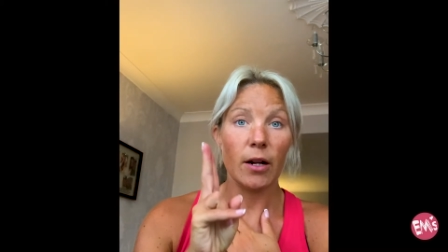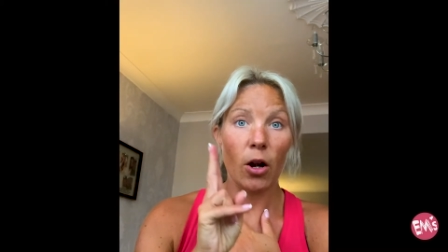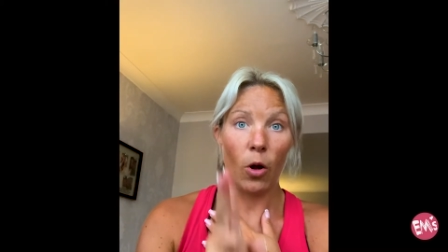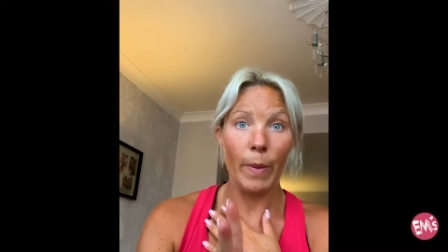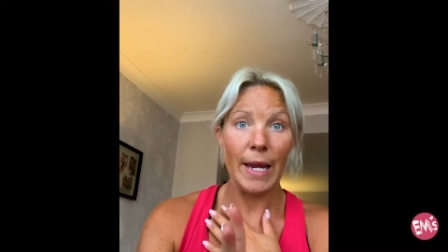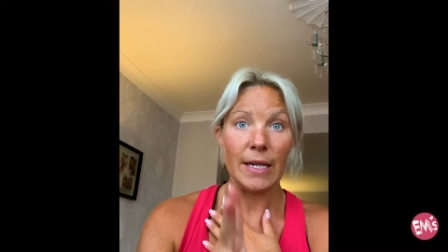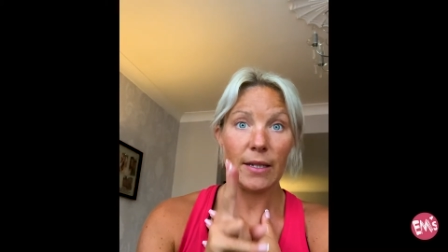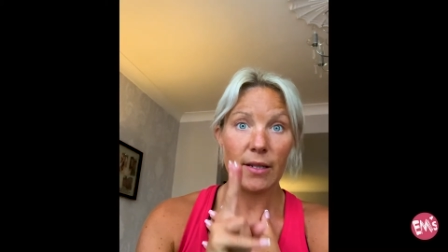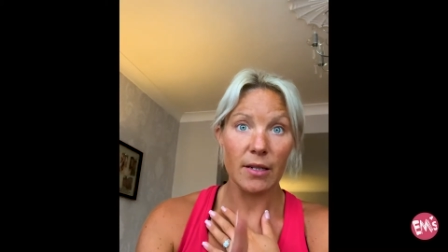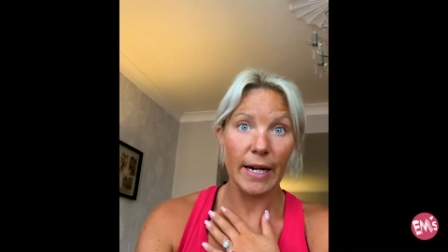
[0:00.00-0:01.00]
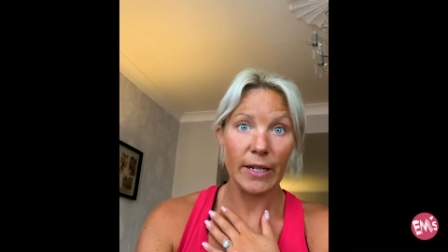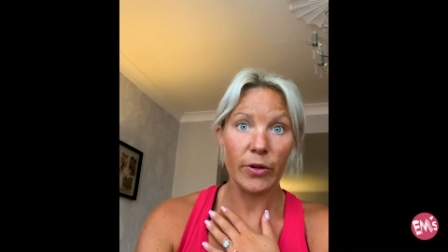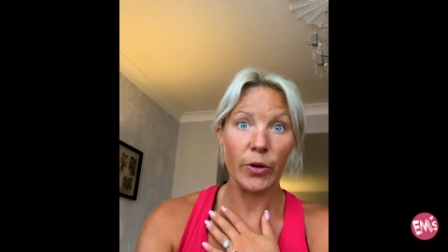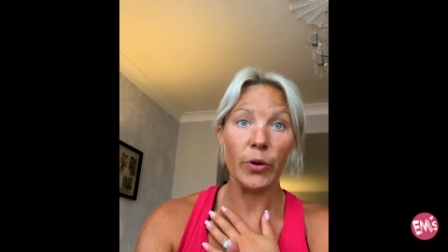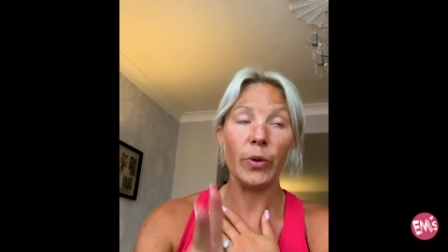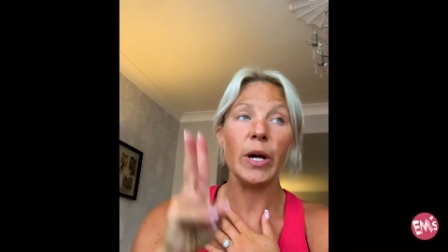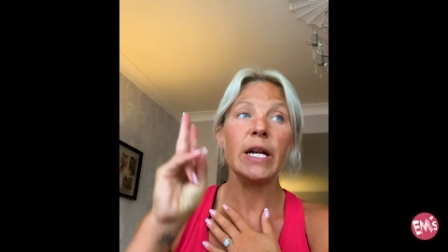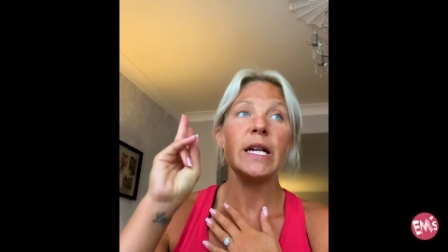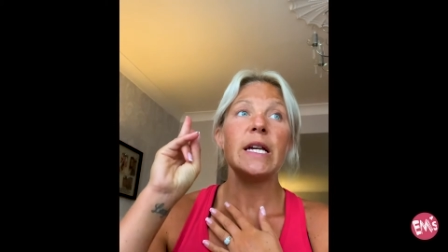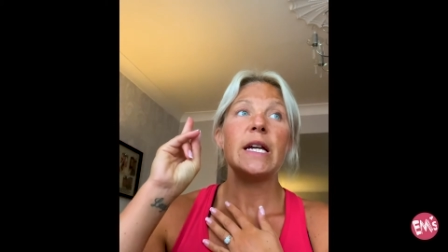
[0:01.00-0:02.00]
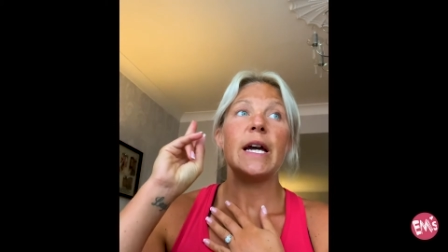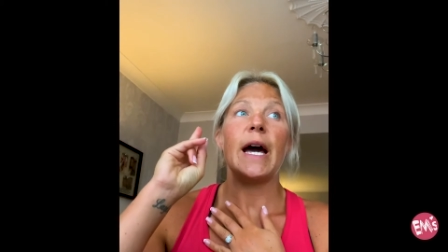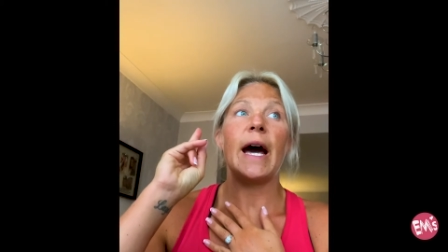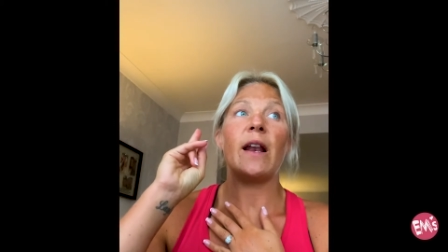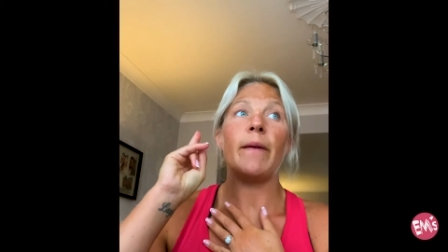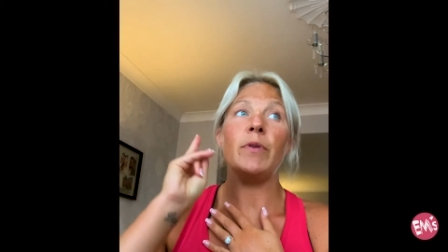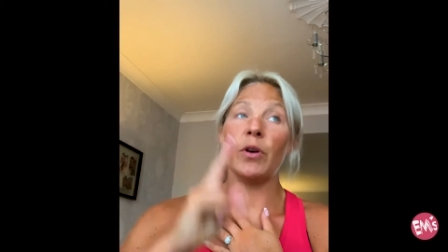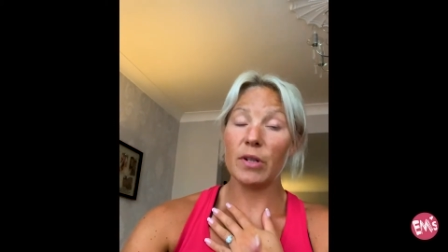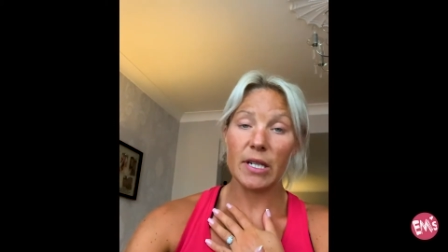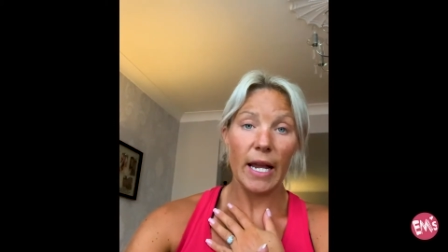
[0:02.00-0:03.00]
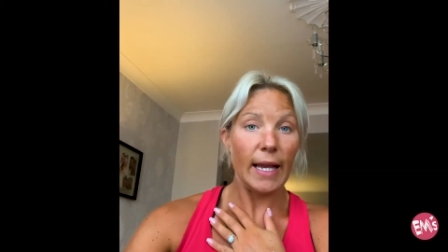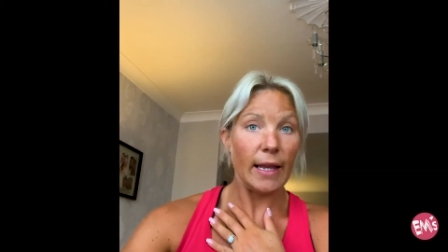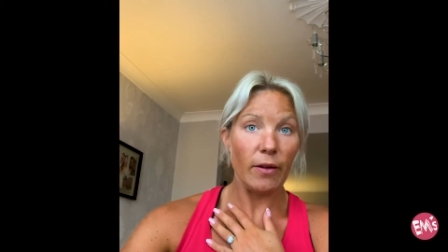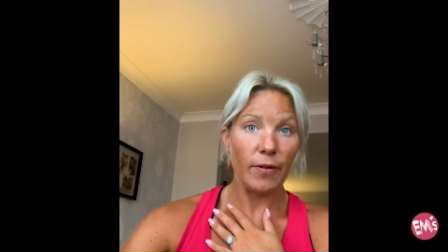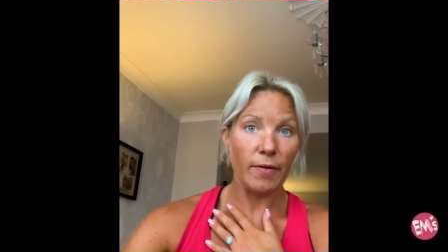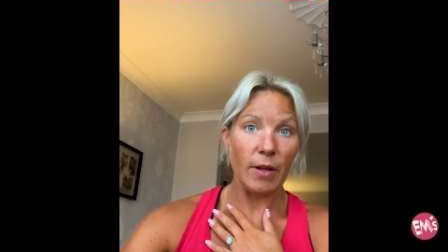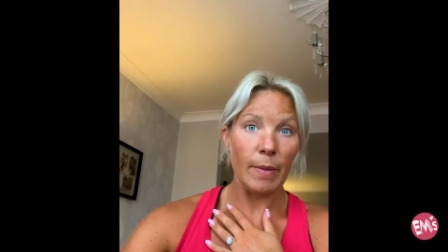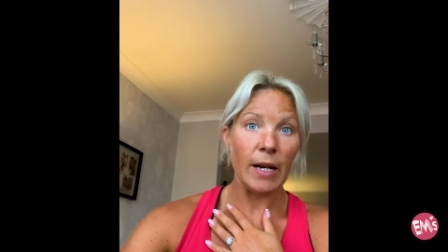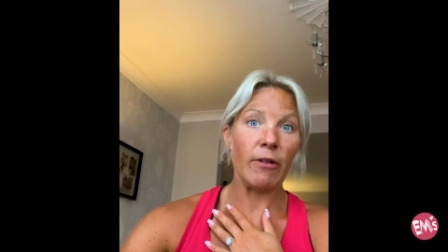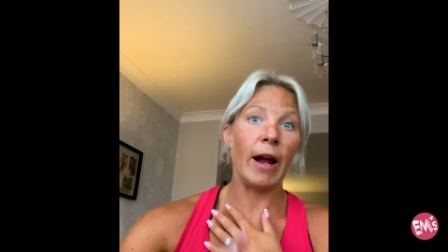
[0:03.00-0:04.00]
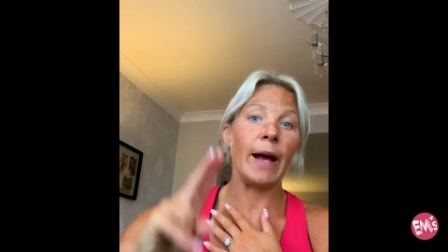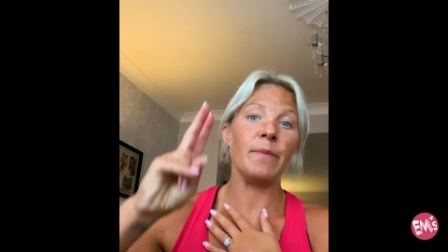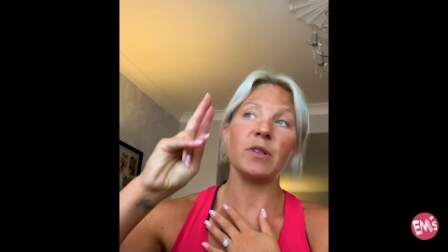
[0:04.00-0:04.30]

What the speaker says: Clomid cycle. And I'm not taking the 50 milligrams.